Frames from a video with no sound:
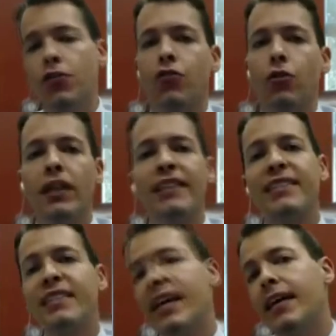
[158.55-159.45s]
So let's
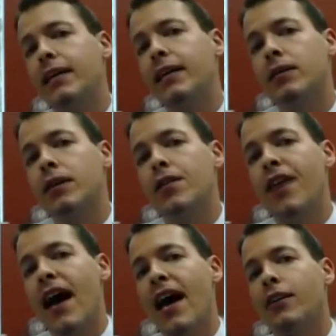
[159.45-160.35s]
say
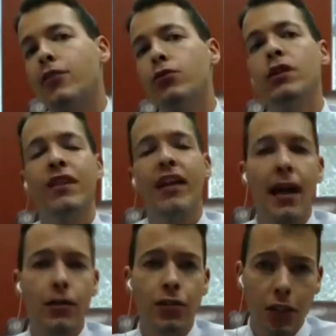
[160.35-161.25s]
that you live in a
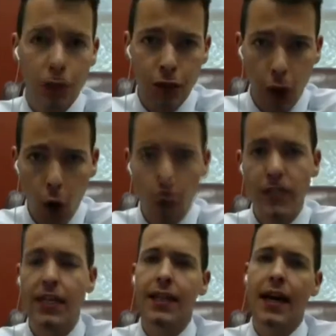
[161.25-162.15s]
house and you've
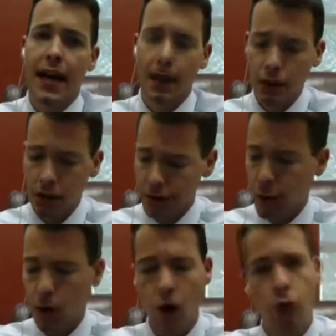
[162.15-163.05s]
homesteaded that house.
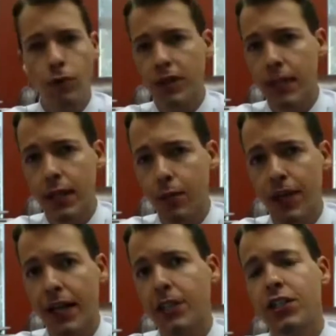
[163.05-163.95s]
Florida homestead
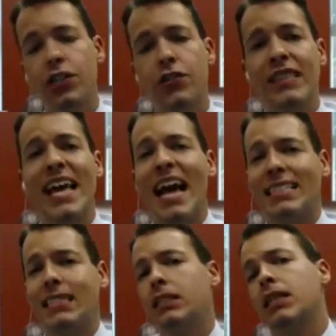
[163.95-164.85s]
protection is
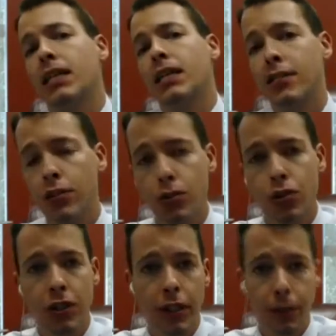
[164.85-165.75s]
fantastic. It's
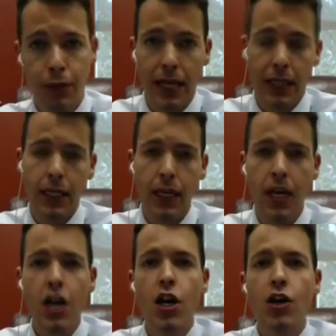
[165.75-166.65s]
constitutionally protected.
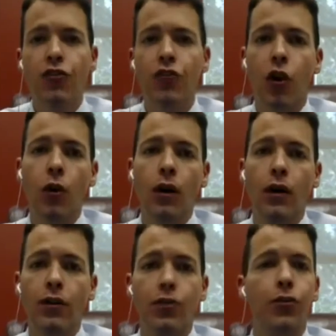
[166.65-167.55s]
So
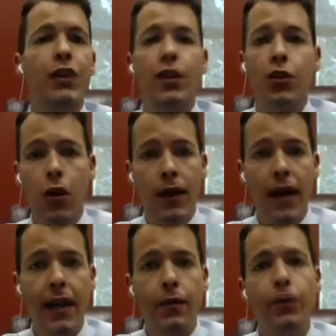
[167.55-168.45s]
you think you're
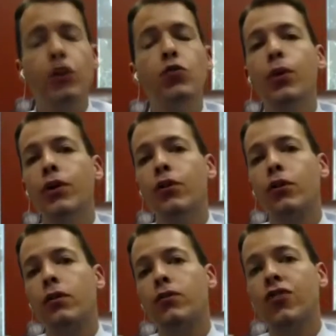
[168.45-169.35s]
okay, but you put
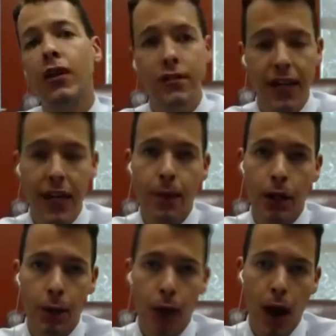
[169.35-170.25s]
your son's name
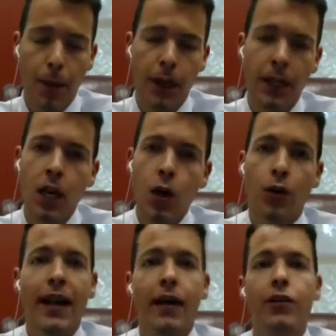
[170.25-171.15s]
on the property.
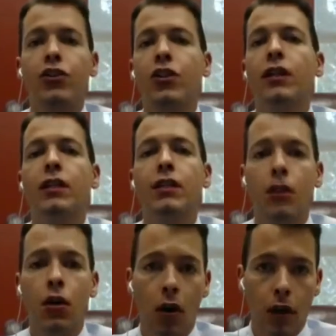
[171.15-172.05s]
Well, now your son gets in a
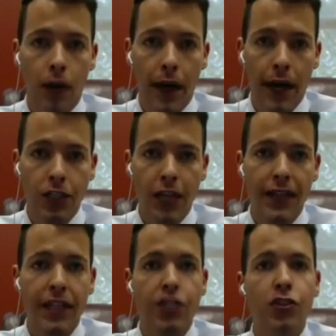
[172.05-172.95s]
car crash
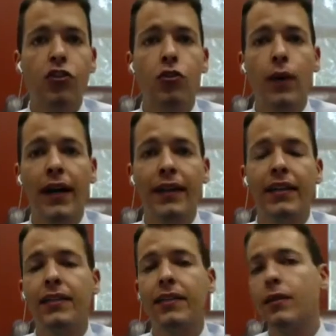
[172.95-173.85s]
and they sue, and
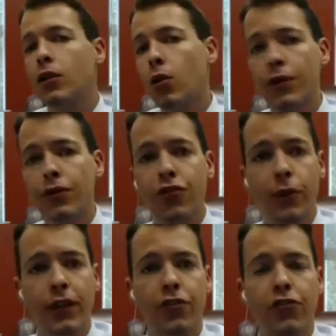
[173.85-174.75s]
the lawyer
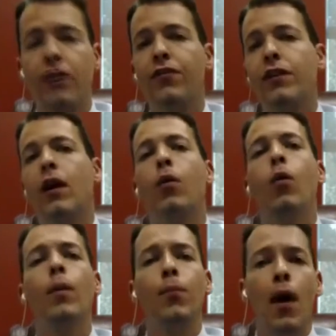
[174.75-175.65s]
suing is trying to figure out, well,
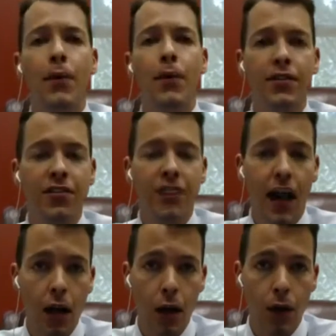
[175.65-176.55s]
what property does this
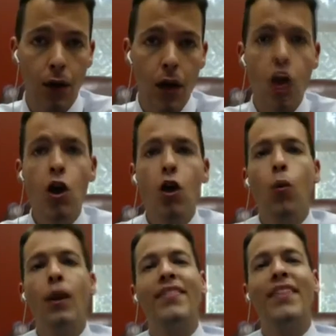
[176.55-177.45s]
guy own?
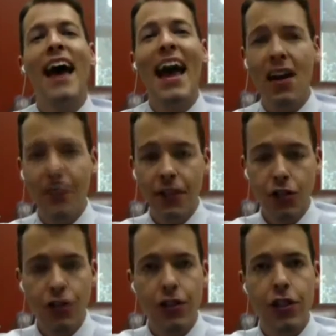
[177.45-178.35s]
Well, the half
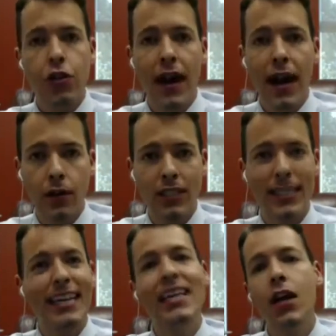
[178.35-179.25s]
interest in your house
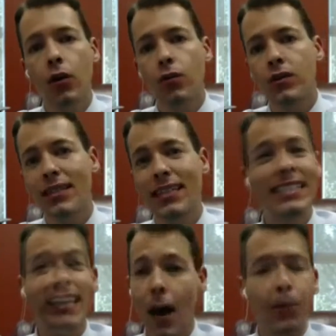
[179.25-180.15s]
that he owns
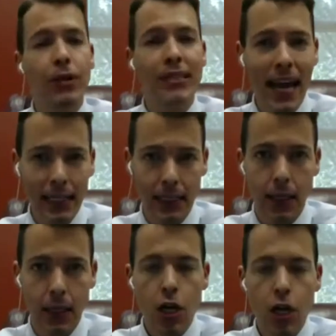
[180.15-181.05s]
is not protected.